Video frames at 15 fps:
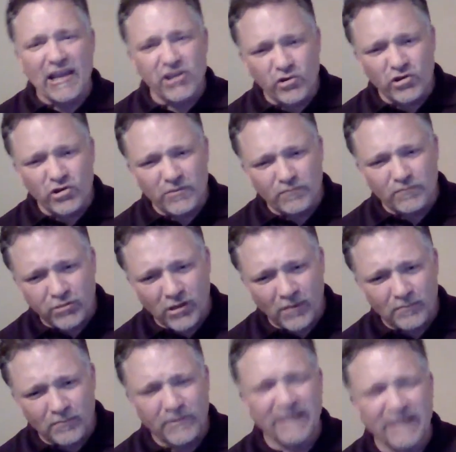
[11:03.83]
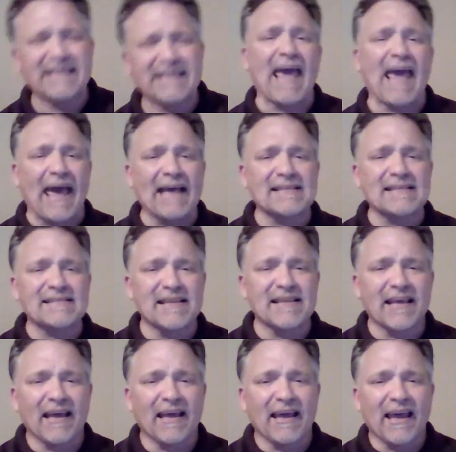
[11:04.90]
you couldn't pump gas
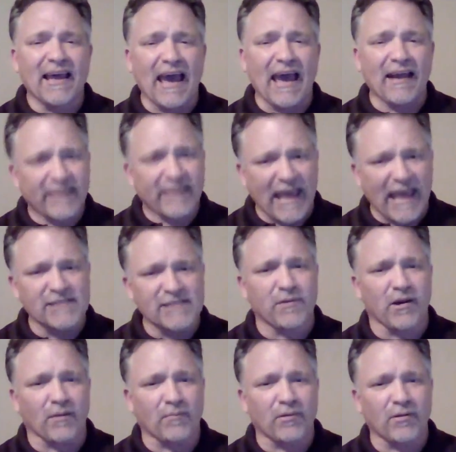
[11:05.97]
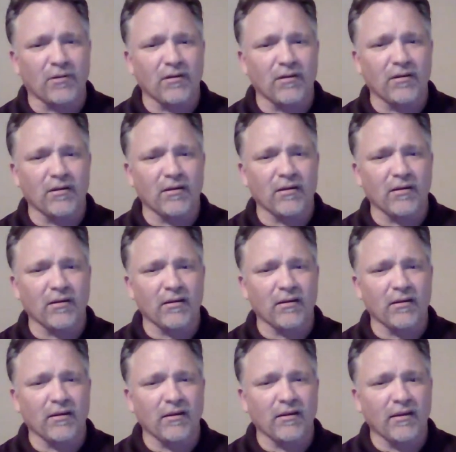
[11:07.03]
out of the gas pump?
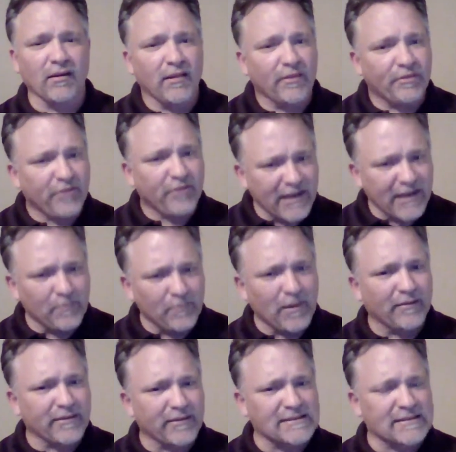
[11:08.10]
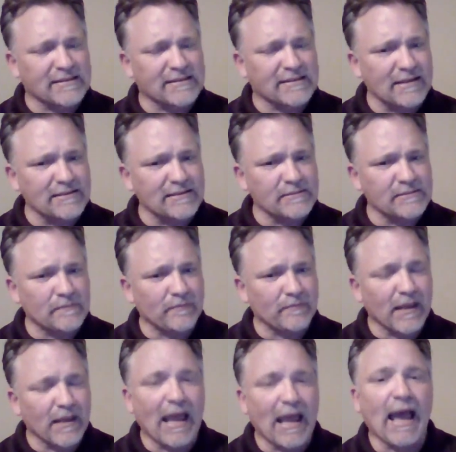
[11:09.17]
Think about this, guys.
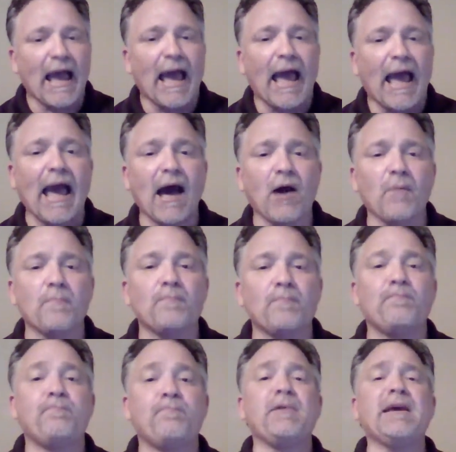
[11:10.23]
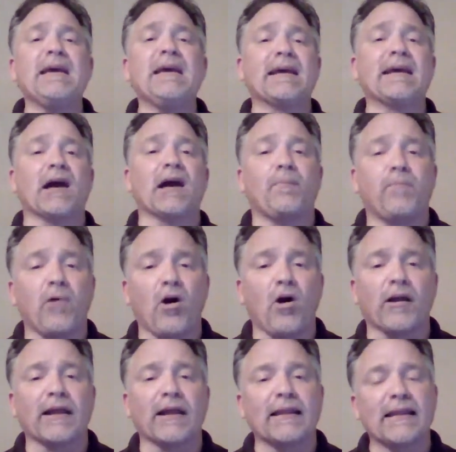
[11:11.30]
How big a
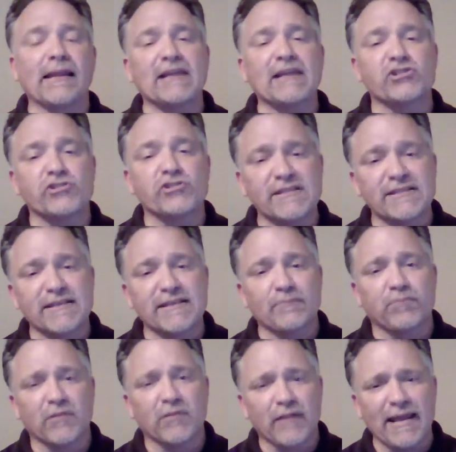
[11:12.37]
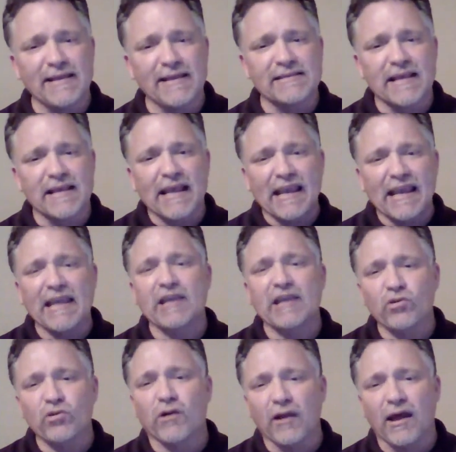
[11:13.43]
part electricity plays in
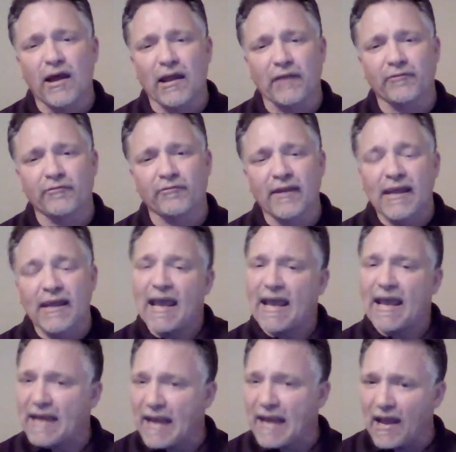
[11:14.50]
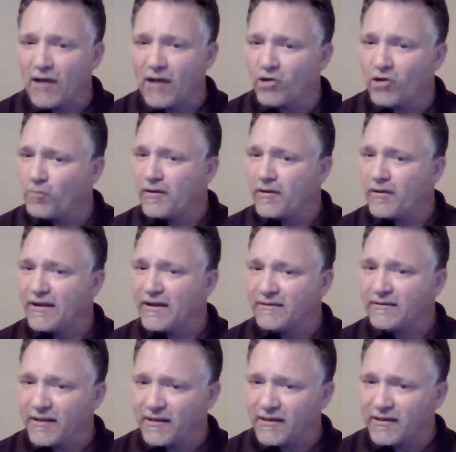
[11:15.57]
your life. And now, no pun
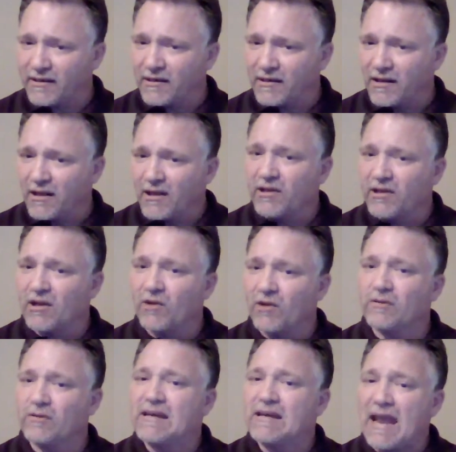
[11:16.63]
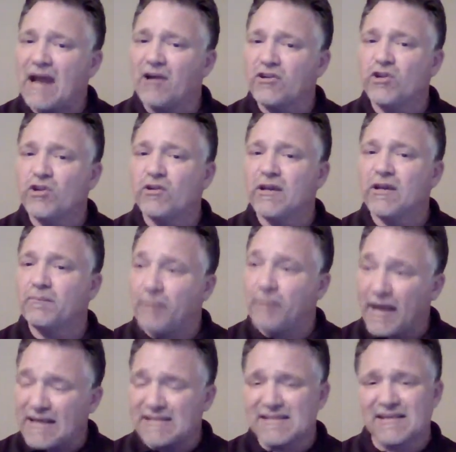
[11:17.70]
intended, now you can
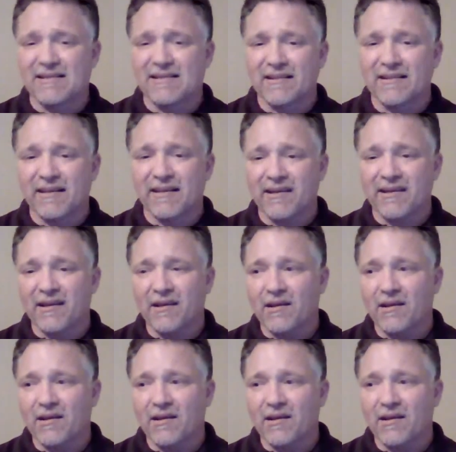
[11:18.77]
basically